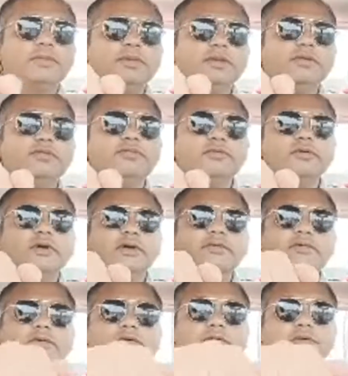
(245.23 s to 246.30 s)
if
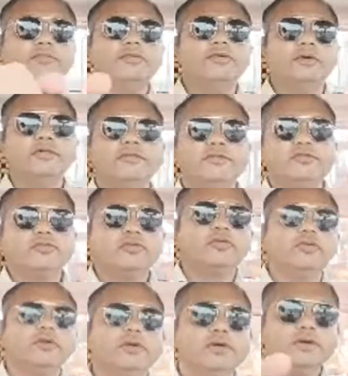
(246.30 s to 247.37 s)
you have
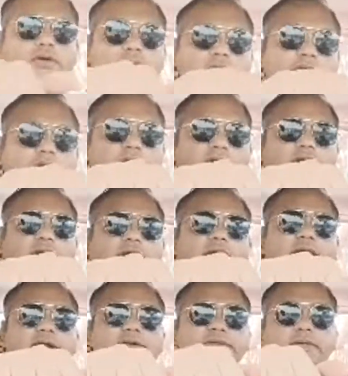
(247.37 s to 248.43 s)
stored
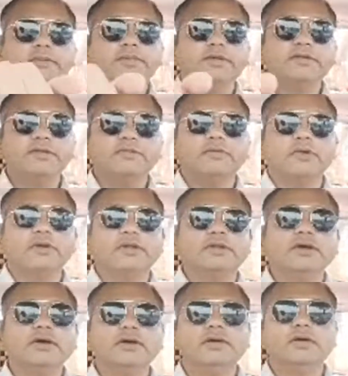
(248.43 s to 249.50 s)
at some places what are
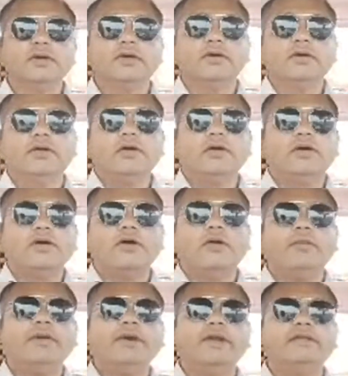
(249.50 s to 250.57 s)
the
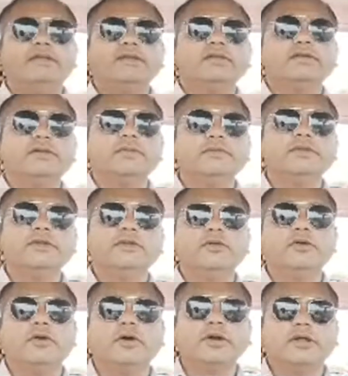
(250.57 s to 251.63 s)
operating systems in
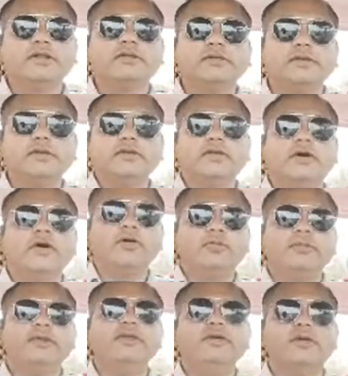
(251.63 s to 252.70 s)
your organization and
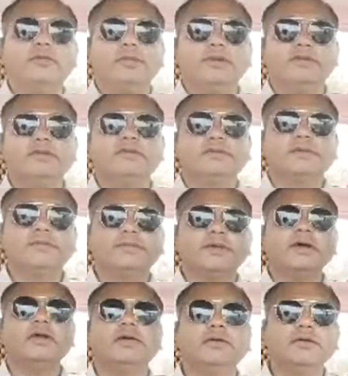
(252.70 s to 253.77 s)
how many operating
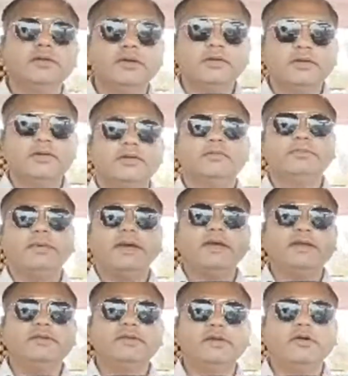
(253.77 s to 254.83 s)
systems are
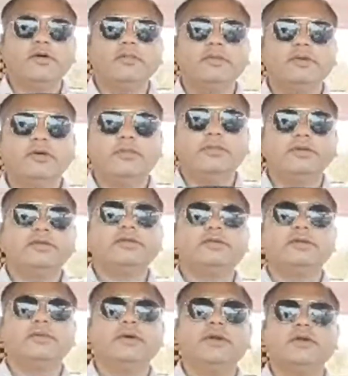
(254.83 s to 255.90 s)
patched and how many operating
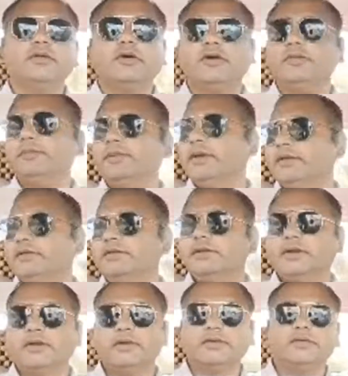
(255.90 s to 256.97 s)
systems are not patched
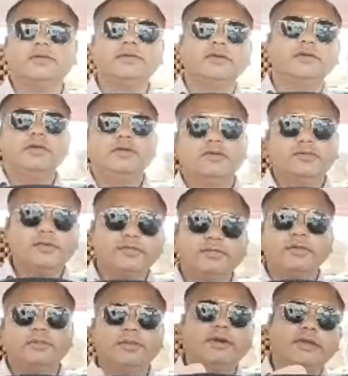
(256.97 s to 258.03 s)
yet.
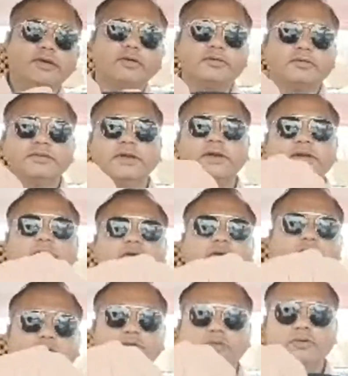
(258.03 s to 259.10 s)
So if somebody
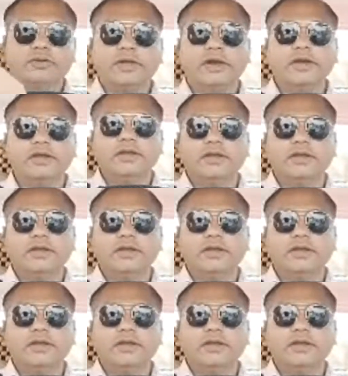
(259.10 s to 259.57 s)
outsider got to know that